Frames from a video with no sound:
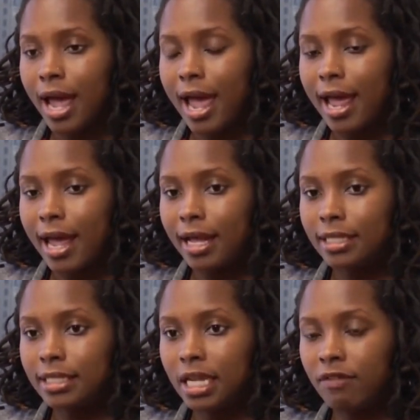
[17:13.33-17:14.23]

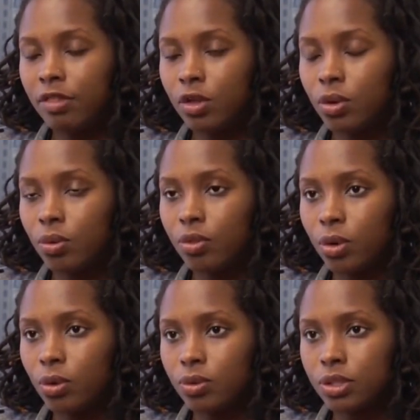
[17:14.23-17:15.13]
And even though
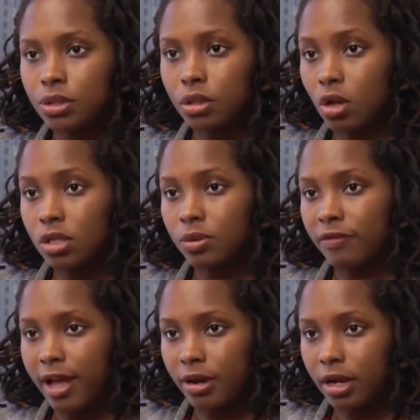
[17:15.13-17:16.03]
those laws were
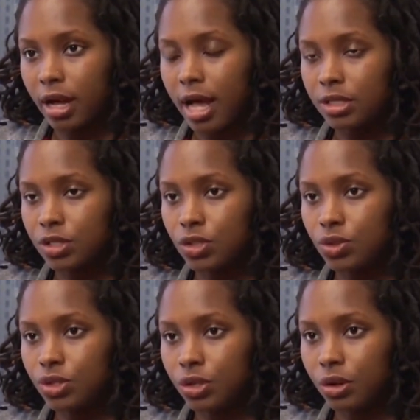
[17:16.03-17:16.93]
found
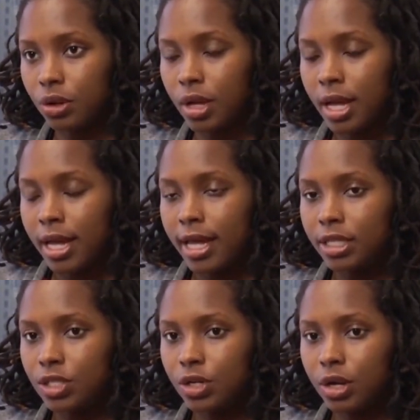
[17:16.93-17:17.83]
unconstitutional,
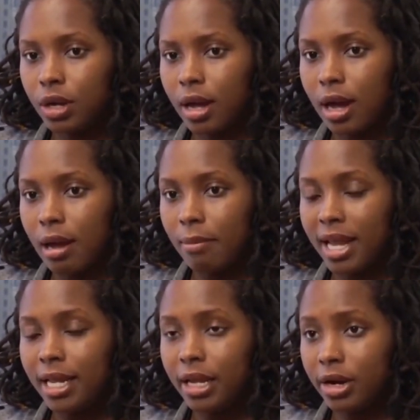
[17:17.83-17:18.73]
it took
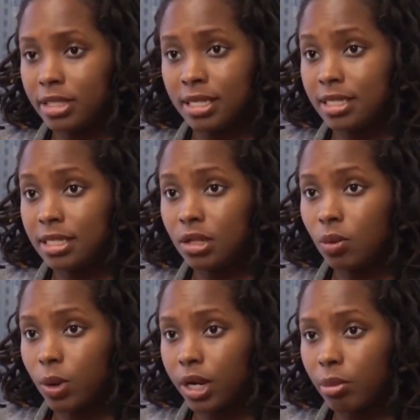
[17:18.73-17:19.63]
many years, and is still a
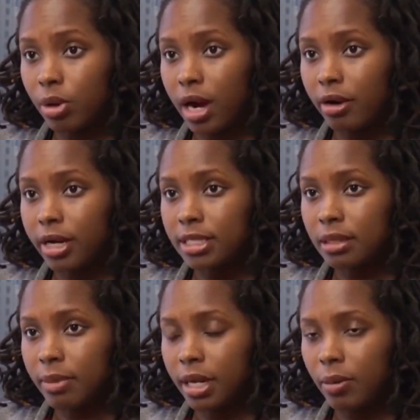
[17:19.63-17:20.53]
work in progress
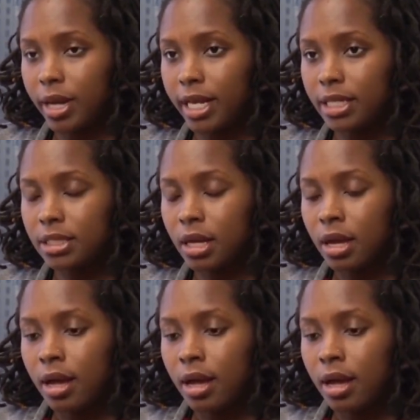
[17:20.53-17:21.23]
in many ways,